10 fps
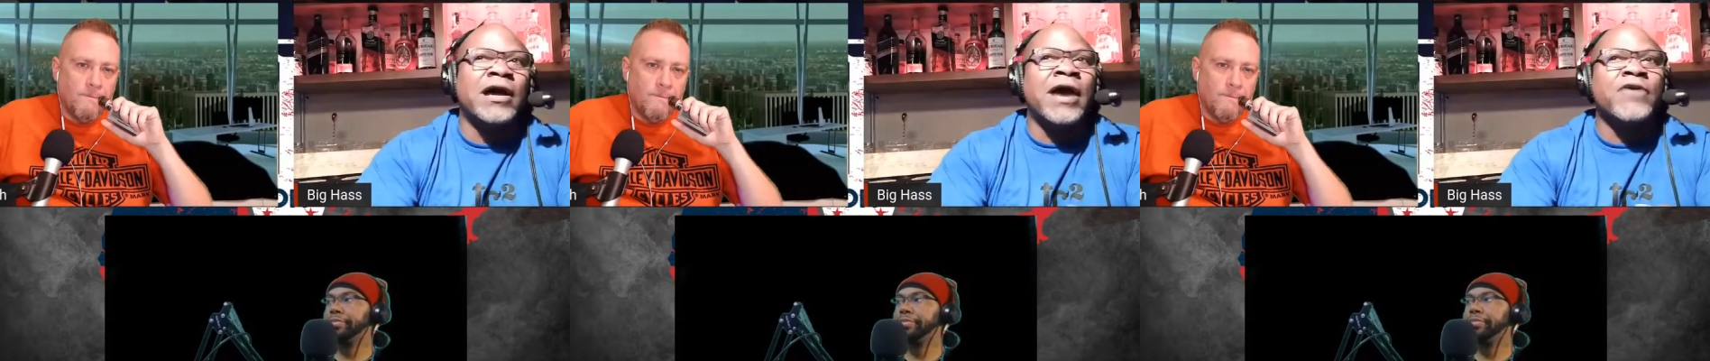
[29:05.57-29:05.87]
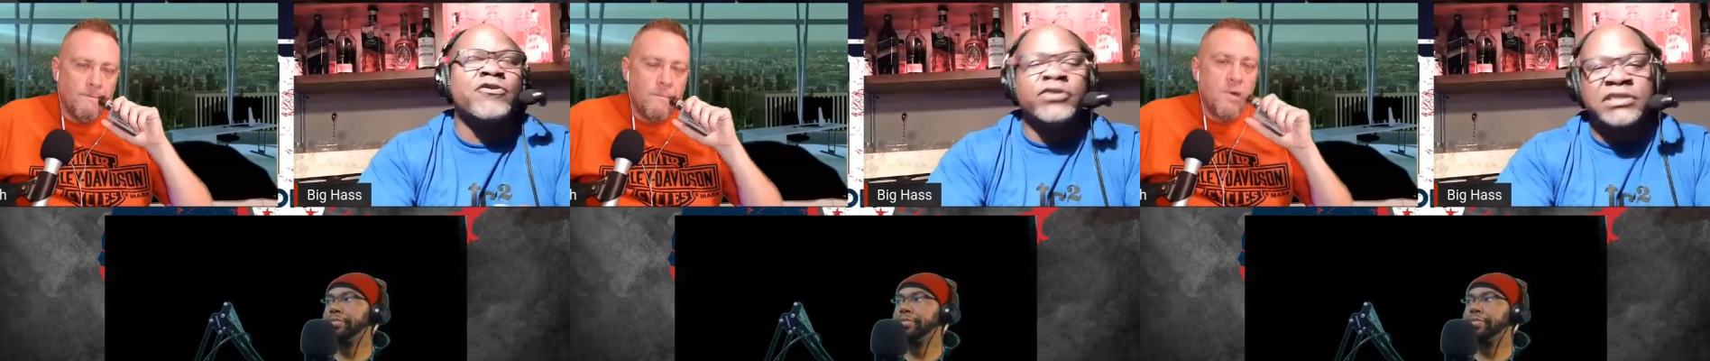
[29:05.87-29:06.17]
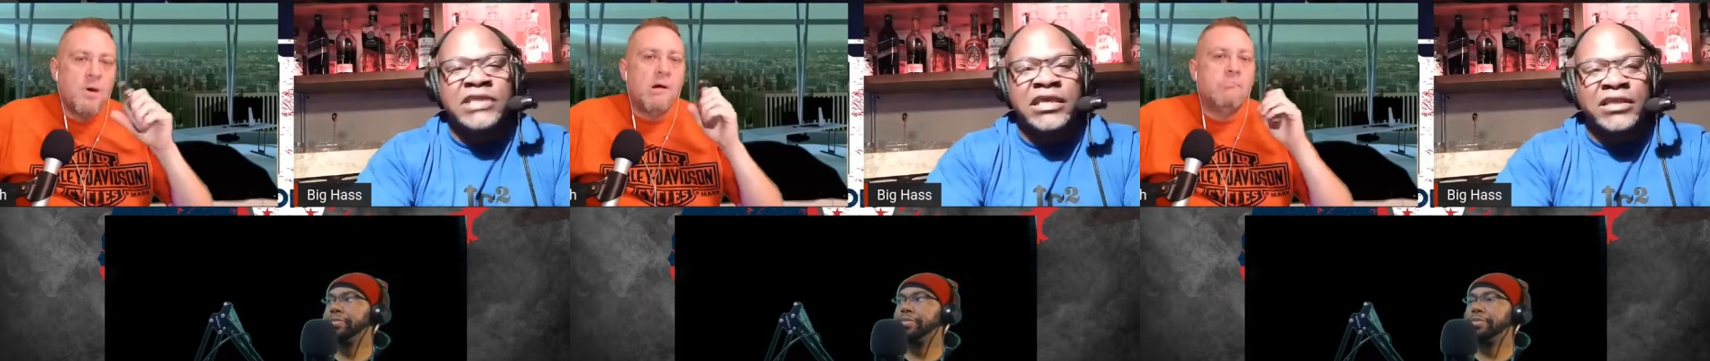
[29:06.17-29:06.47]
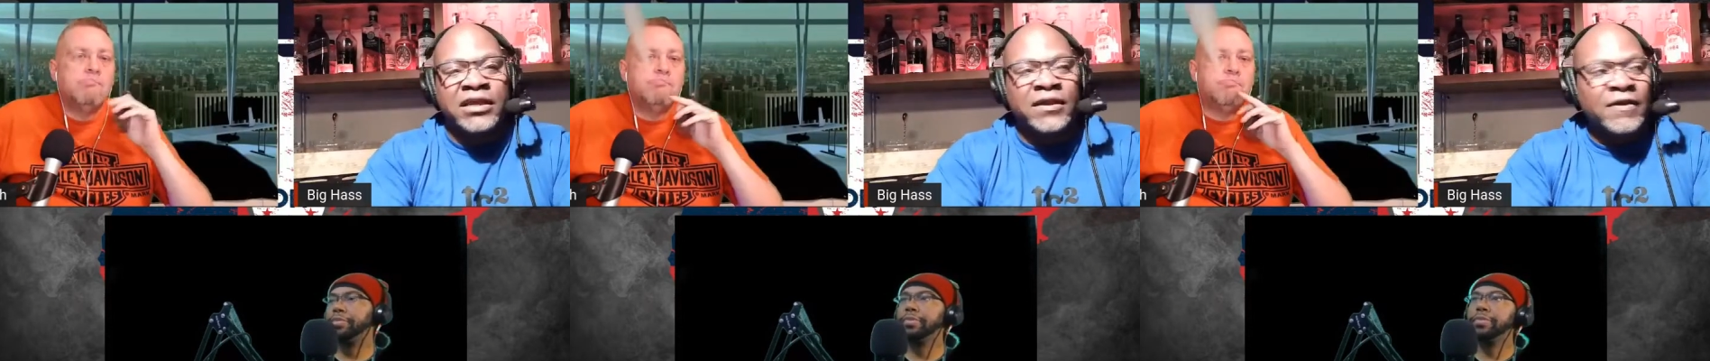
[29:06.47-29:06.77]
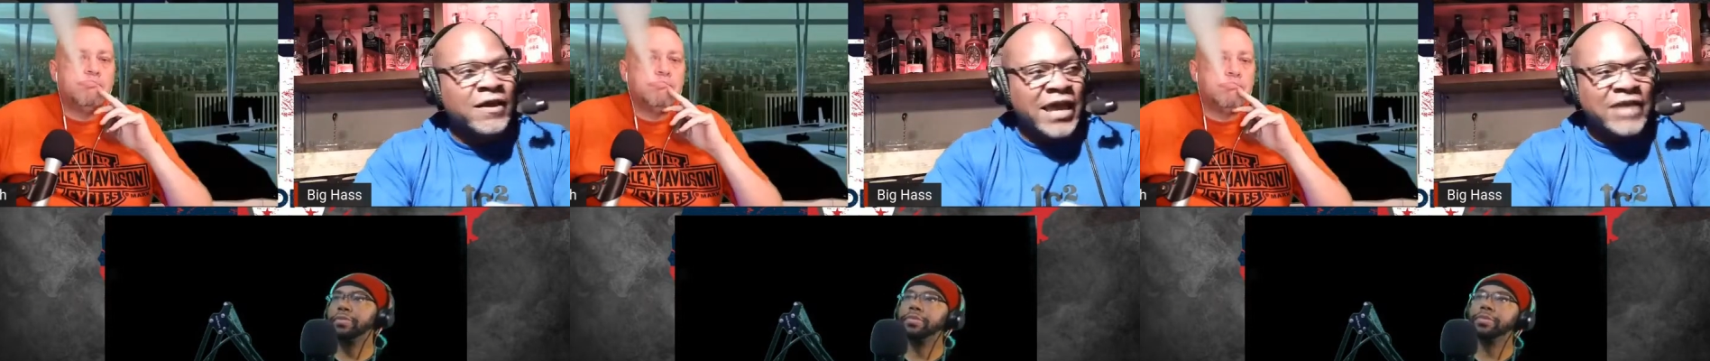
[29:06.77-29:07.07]
Speaker 1: how you could say that
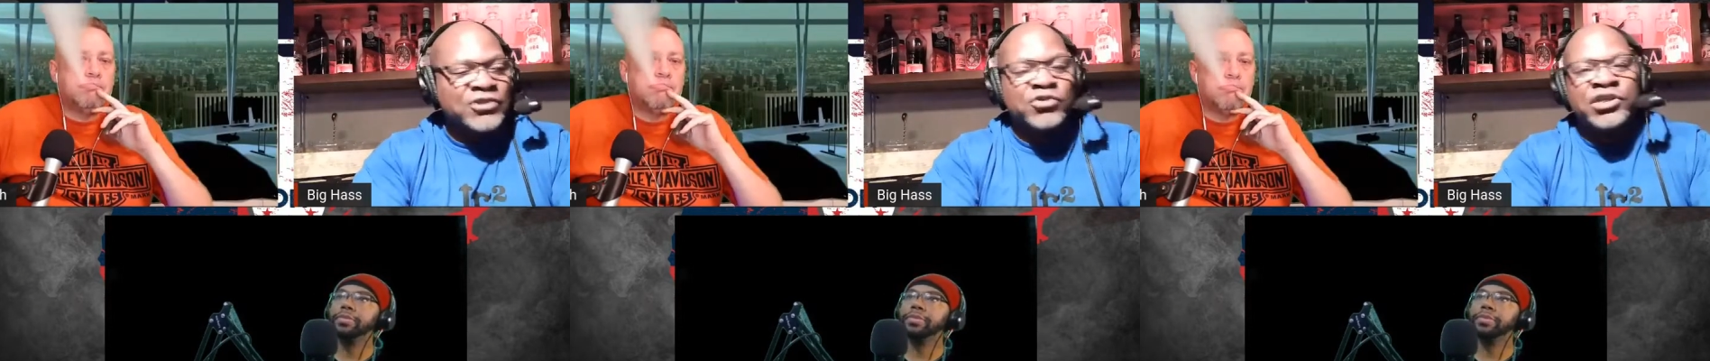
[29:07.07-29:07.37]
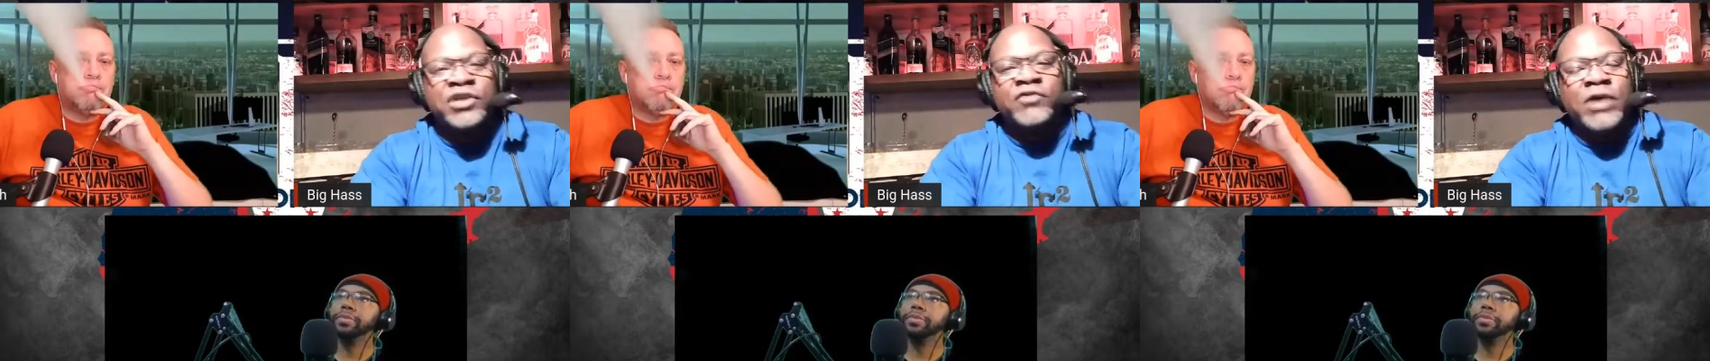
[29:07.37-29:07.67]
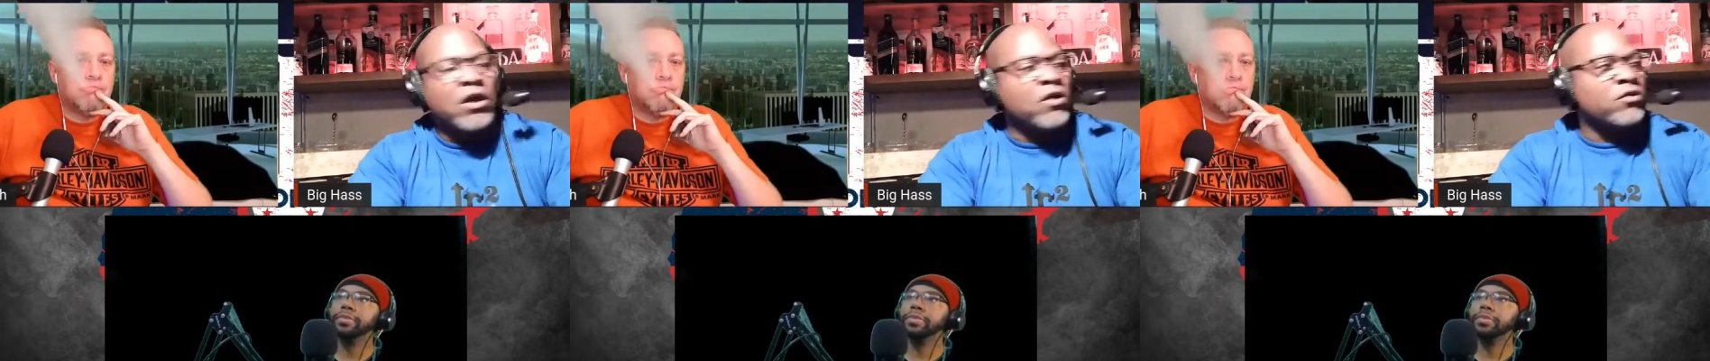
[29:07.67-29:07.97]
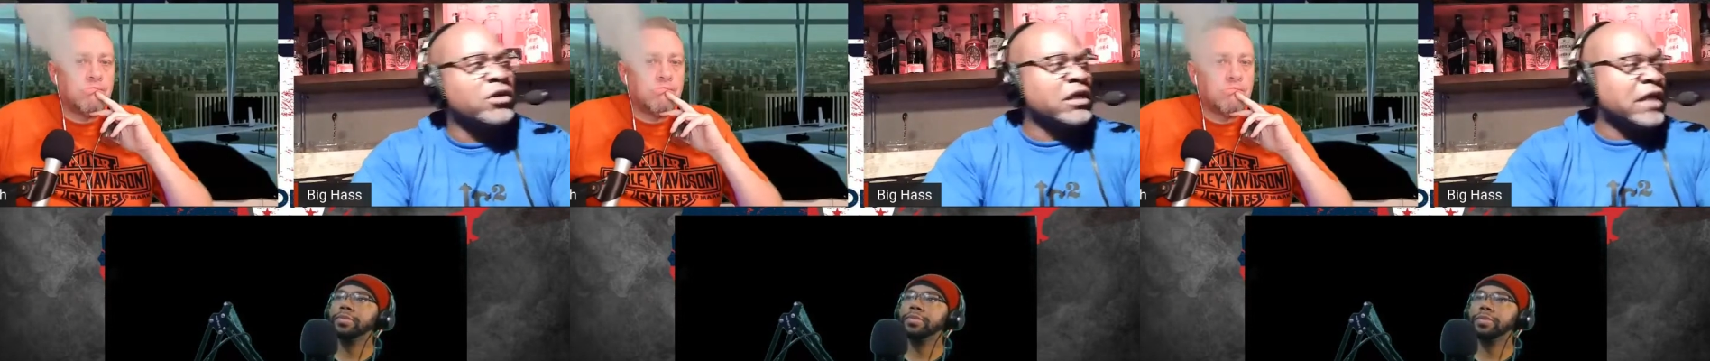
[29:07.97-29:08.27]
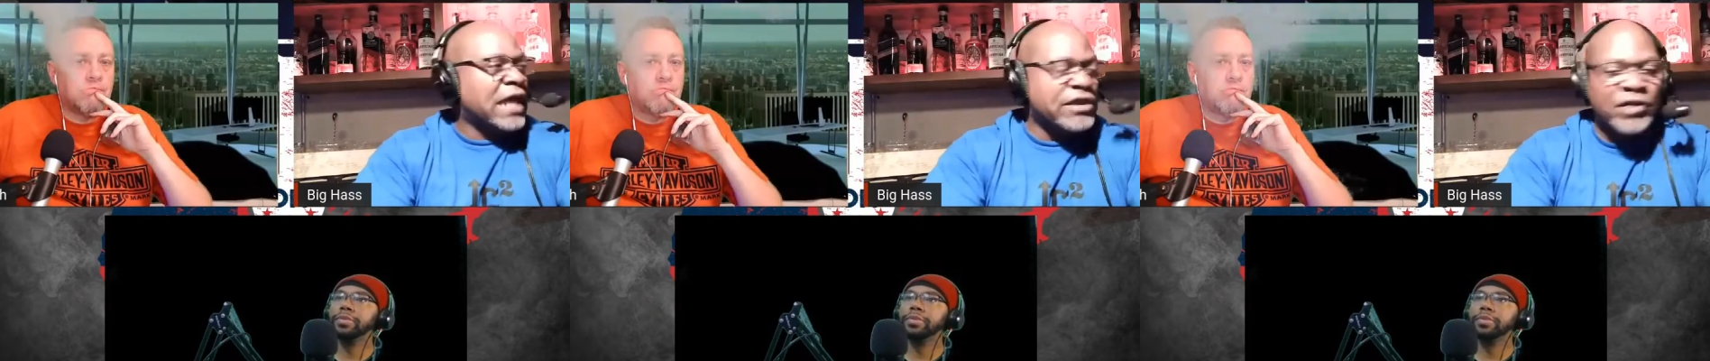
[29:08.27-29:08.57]
as you sit around
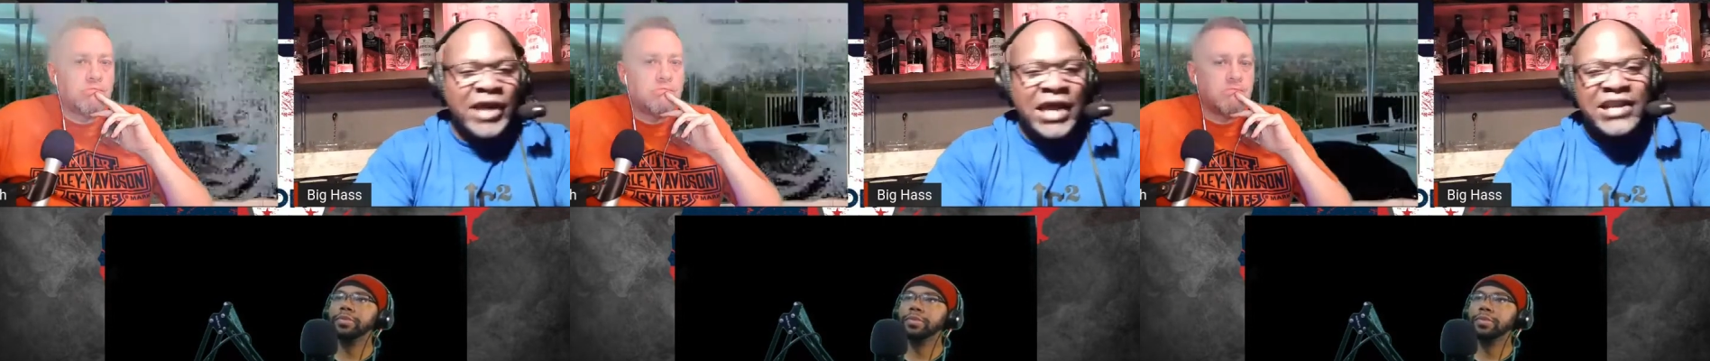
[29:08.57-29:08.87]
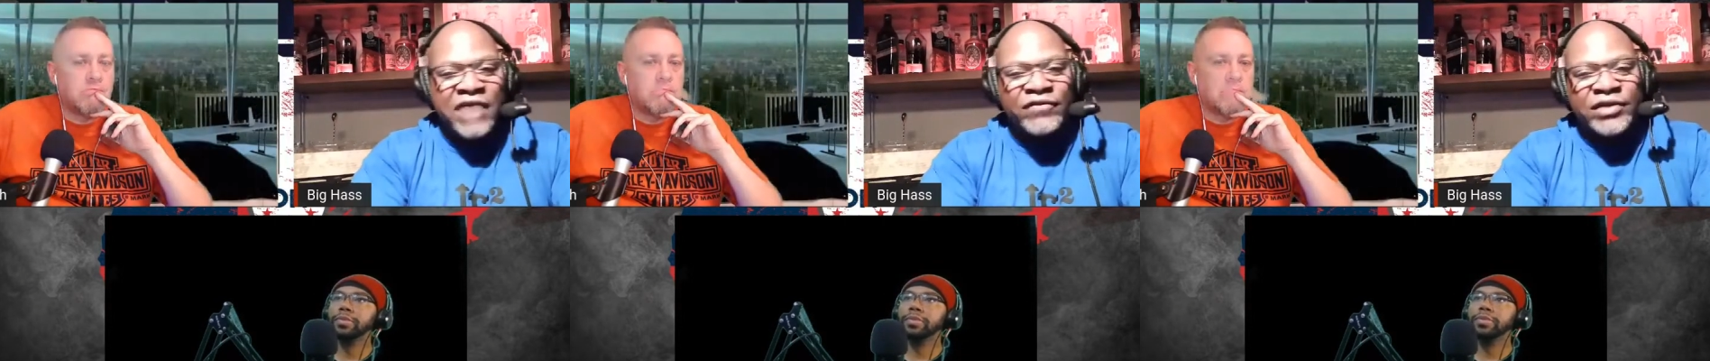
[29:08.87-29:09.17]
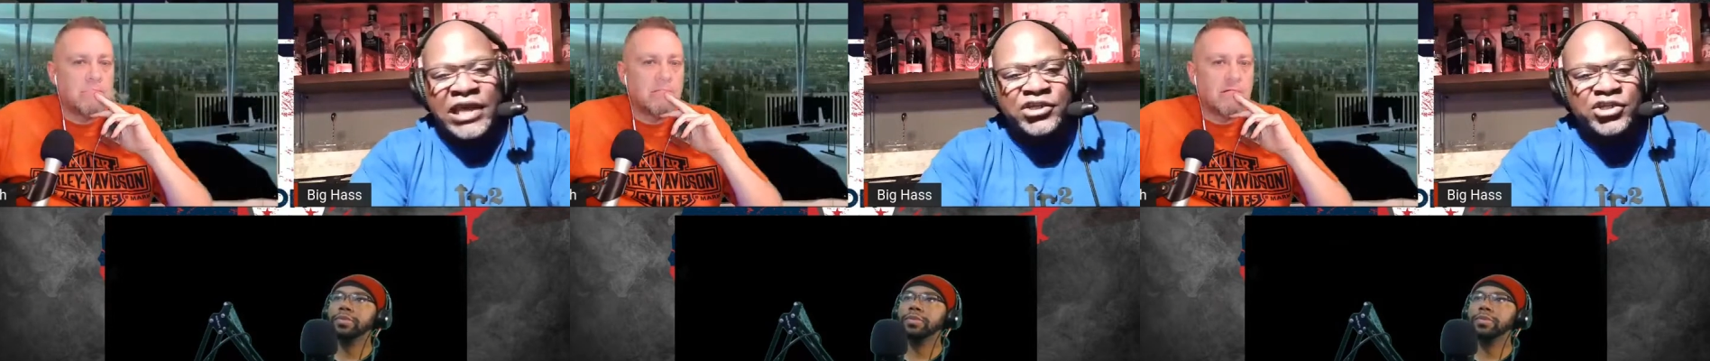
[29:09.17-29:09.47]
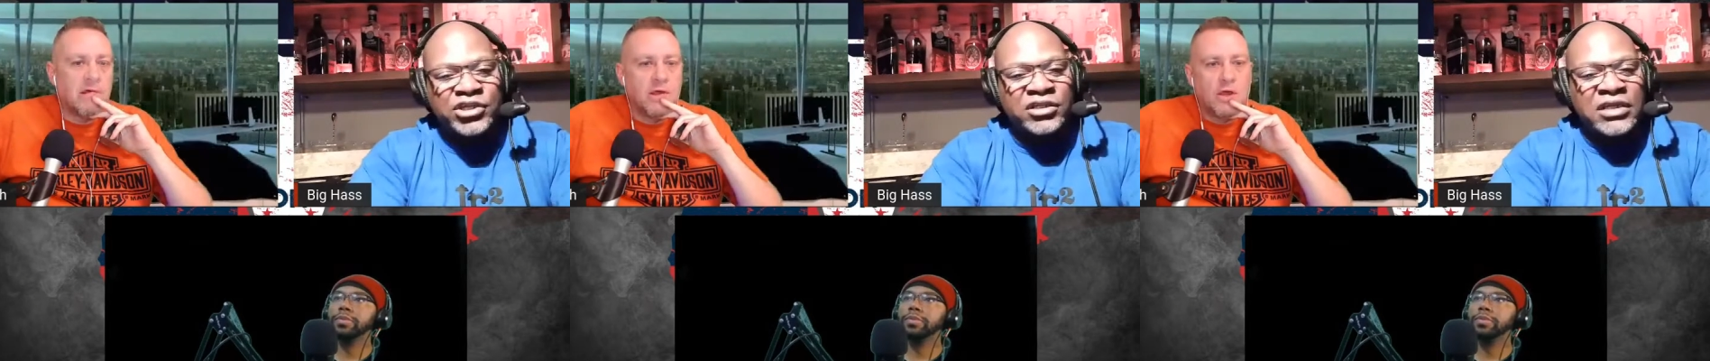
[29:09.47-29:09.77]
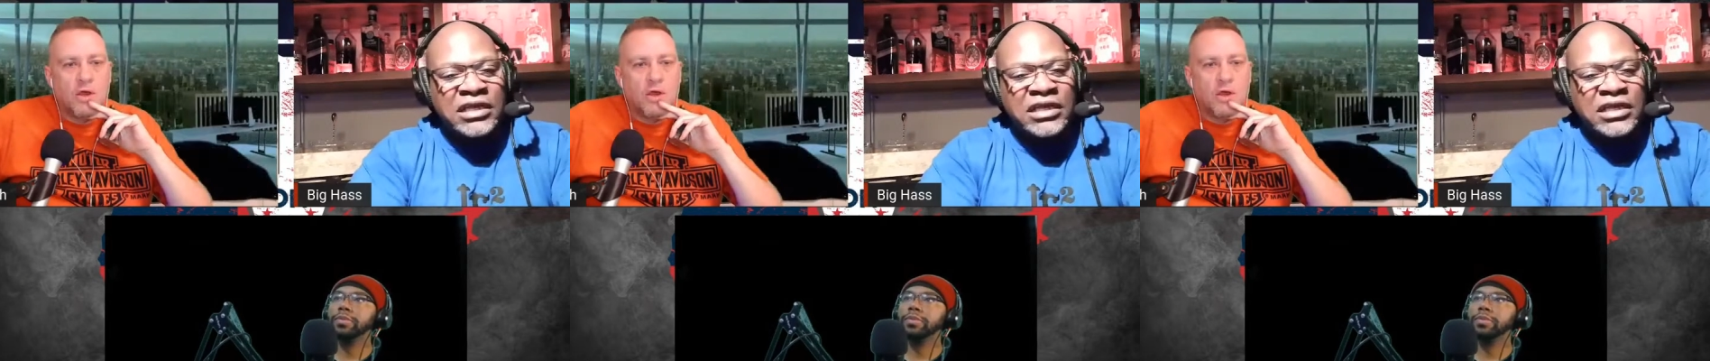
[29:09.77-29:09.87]
and you got navigation.